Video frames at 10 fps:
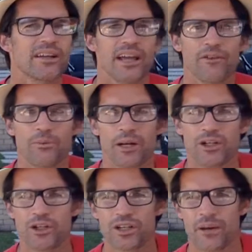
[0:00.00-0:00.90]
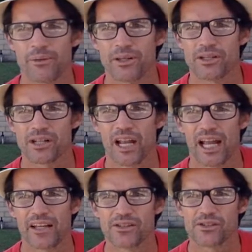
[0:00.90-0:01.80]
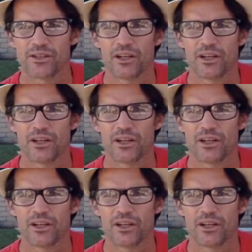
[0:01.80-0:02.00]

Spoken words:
Everybody should come to this class.